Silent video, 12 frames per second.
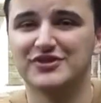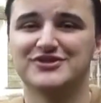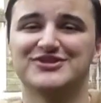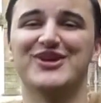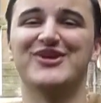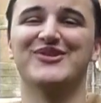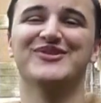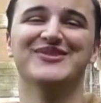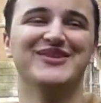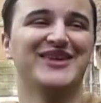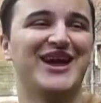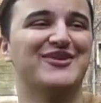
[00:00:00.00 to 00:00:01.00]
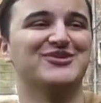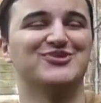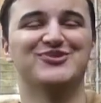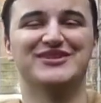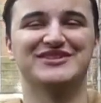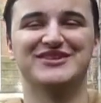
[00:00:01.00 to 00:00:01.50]
so that was
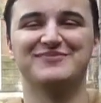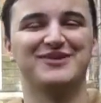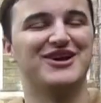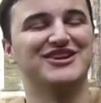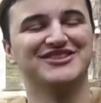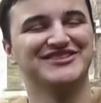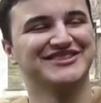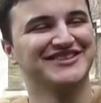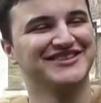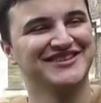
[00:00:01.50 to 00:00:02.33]
always a plus.